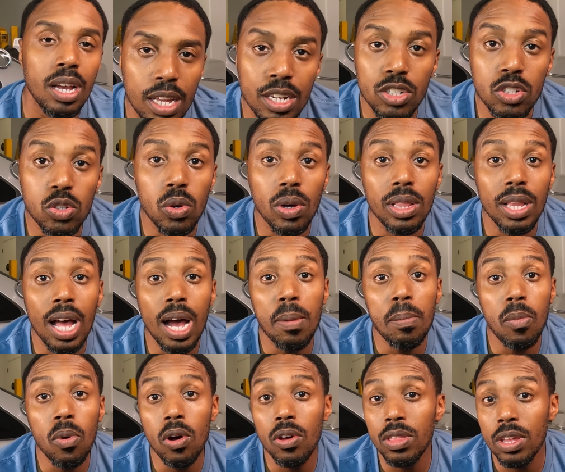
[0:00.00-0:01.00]
and do a
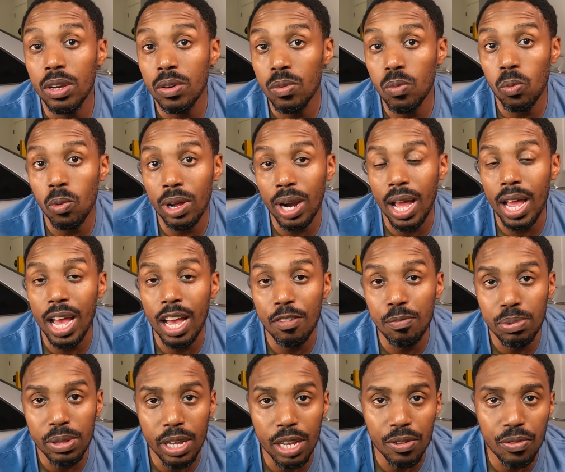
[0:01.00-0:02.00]
lot more than what I
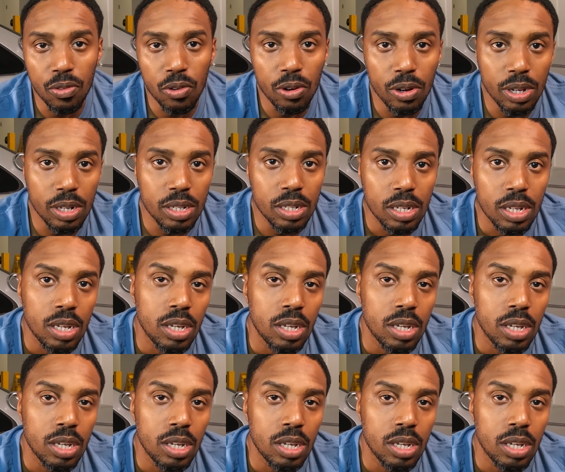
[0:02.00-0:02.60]
have planned for it.